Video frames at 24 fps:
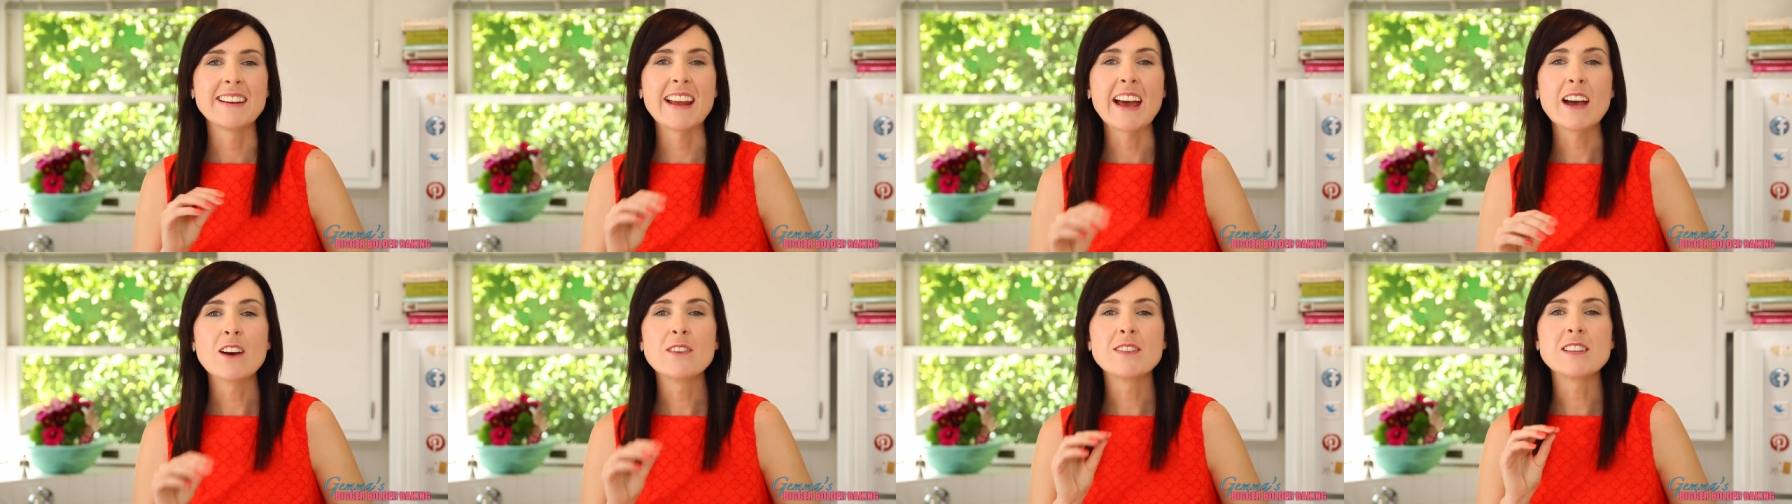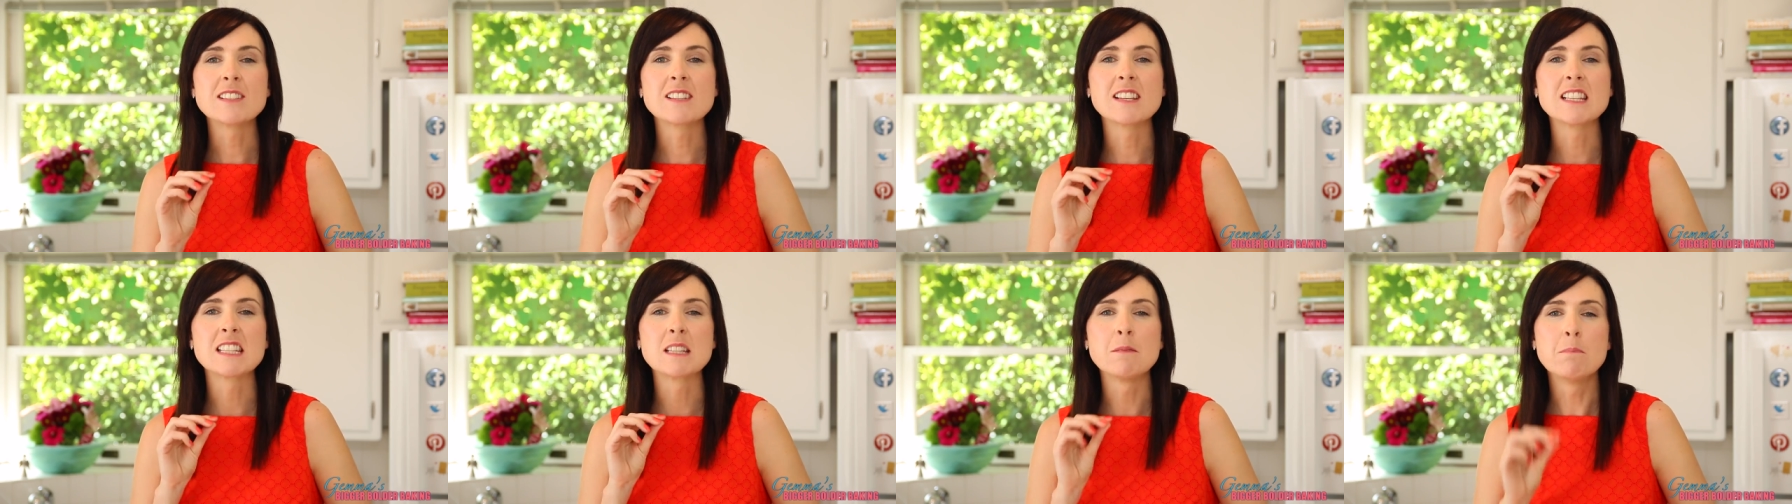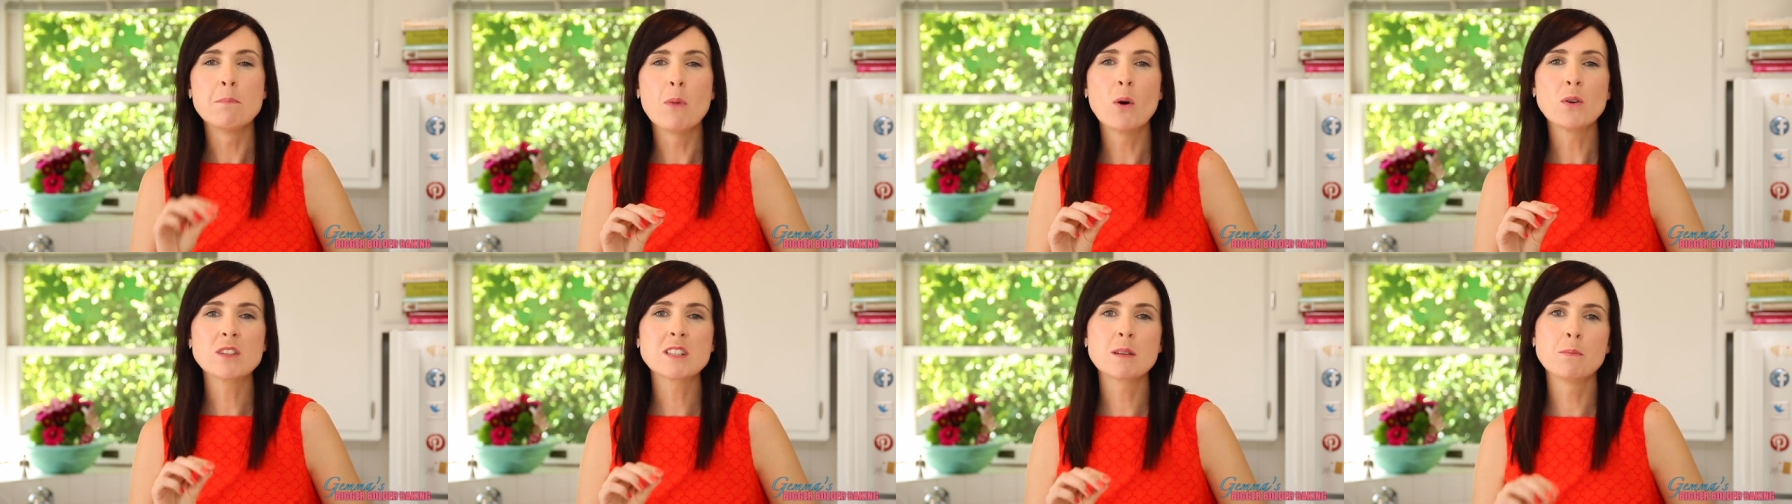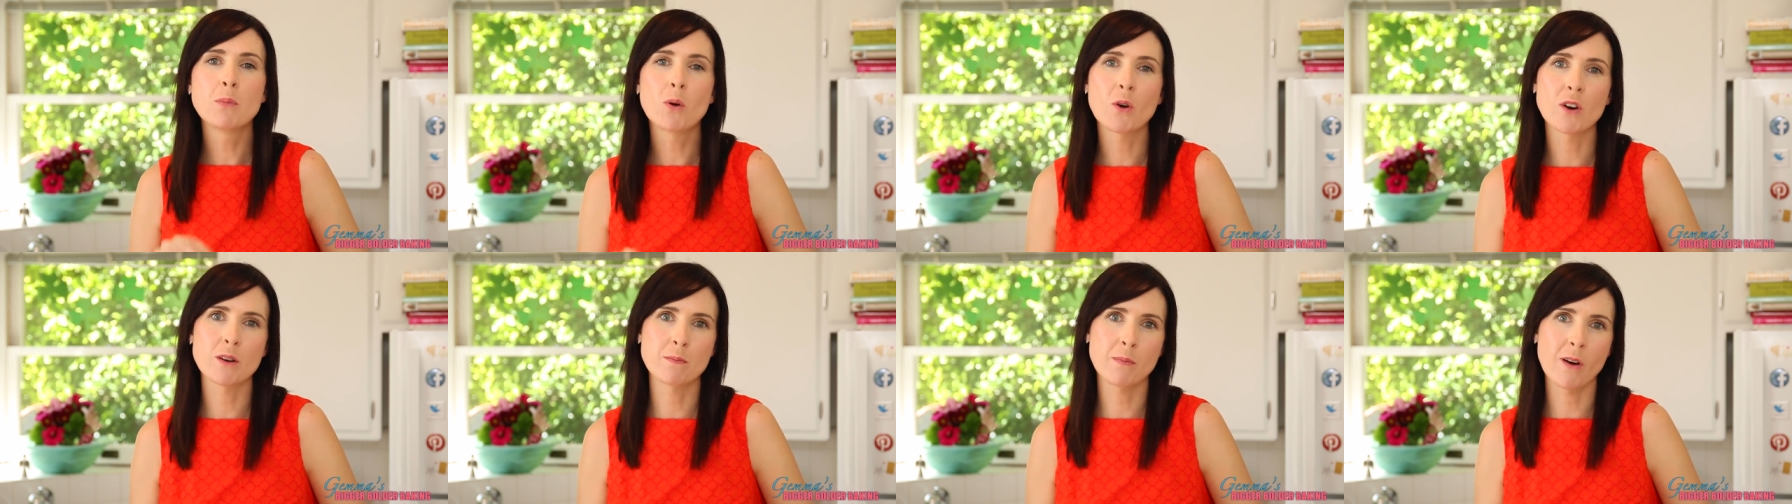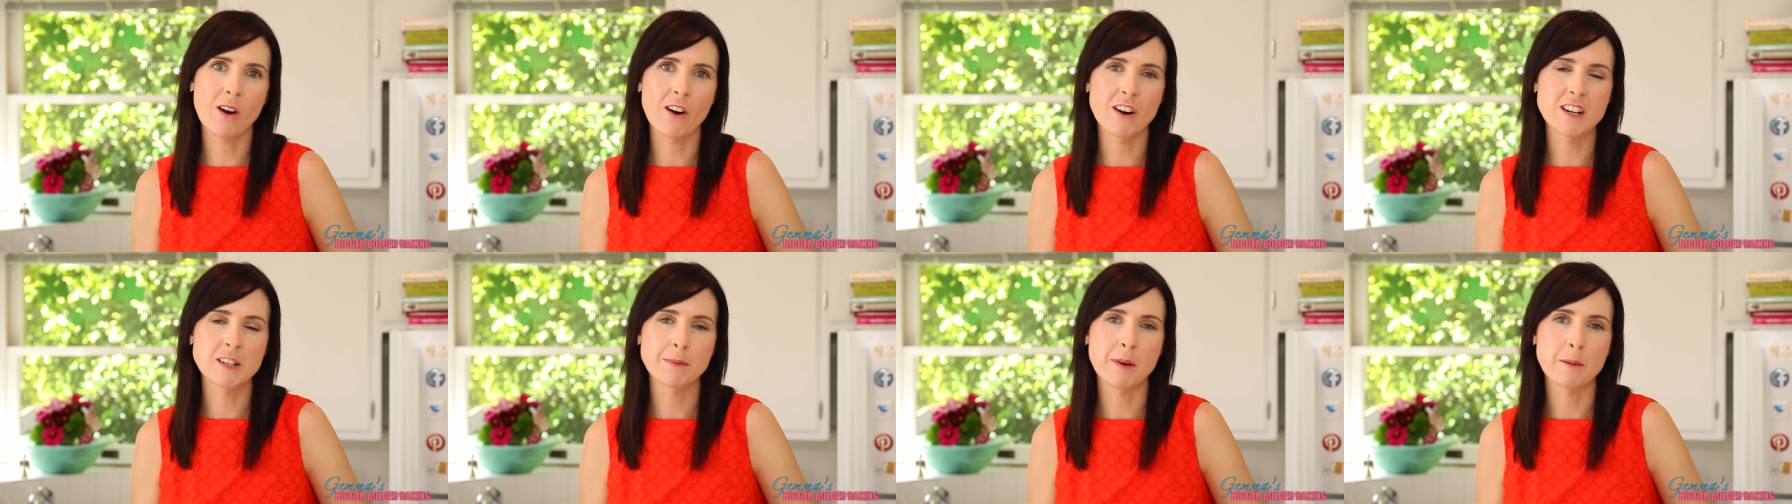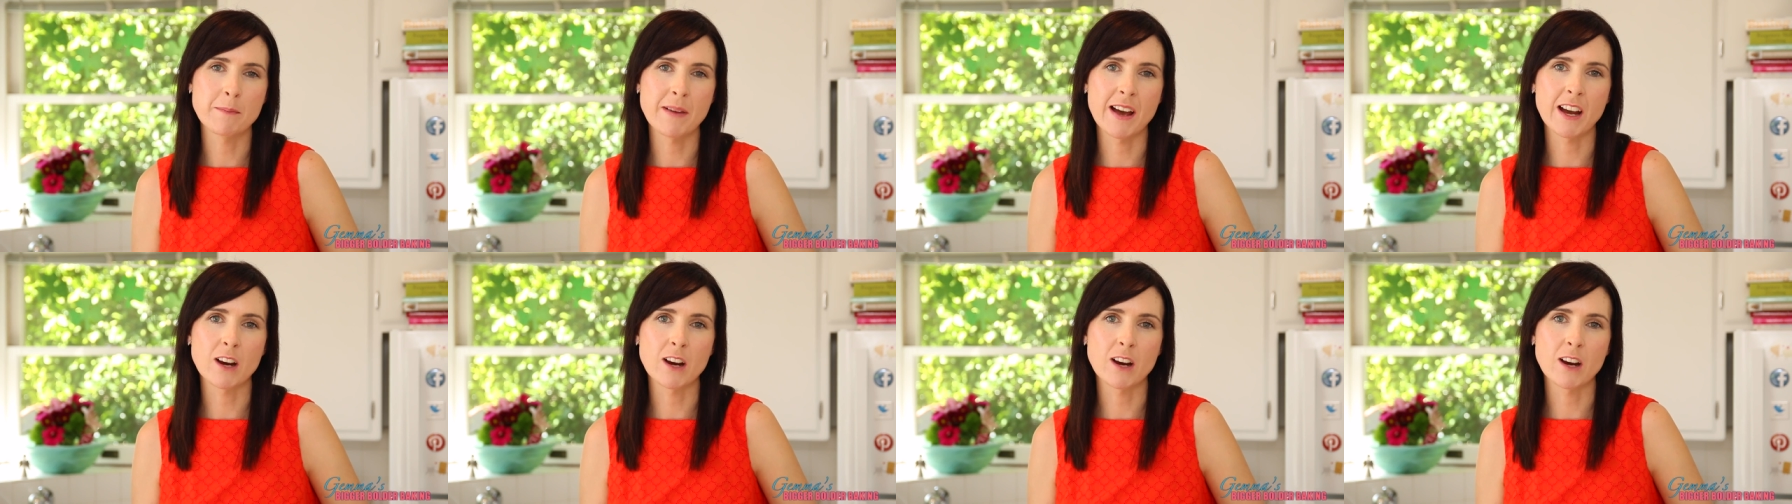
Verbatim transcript: Now, this is the most important part about